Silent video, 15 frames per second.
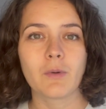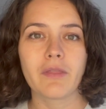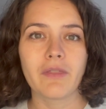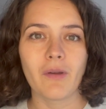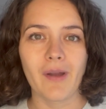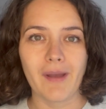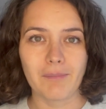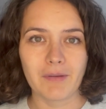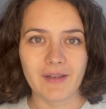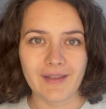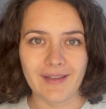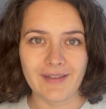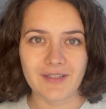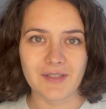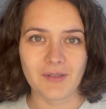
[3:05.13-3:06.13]
with your
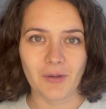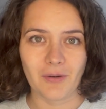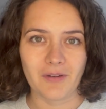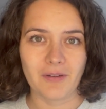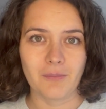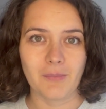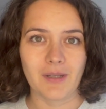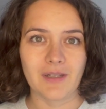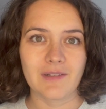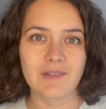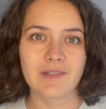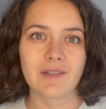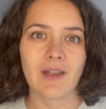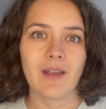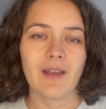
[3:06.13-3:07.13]
application
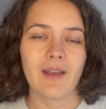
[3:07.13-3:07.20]
documents,